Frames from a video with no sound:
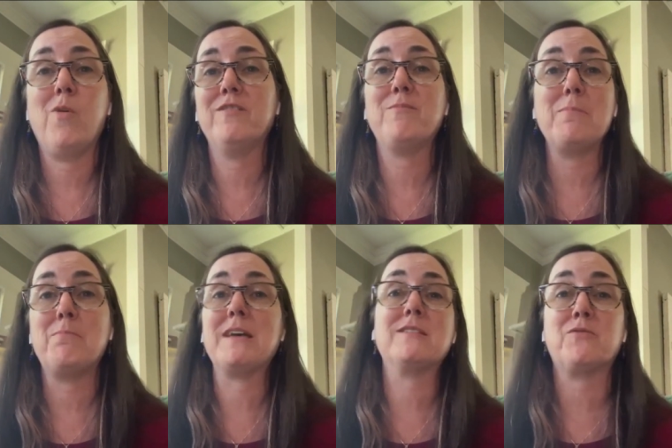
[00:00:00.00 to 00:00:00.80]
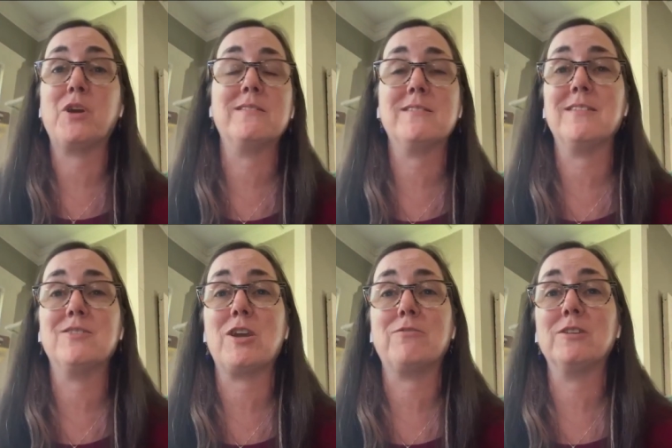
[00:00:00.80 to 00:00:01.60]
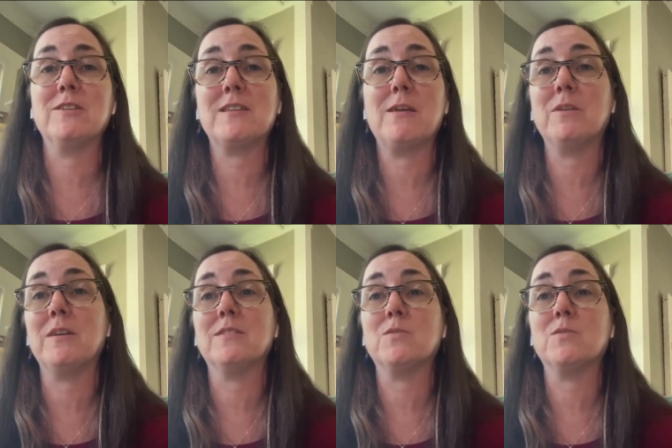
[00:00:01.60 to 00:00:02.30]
One of my best friends in the General Assembly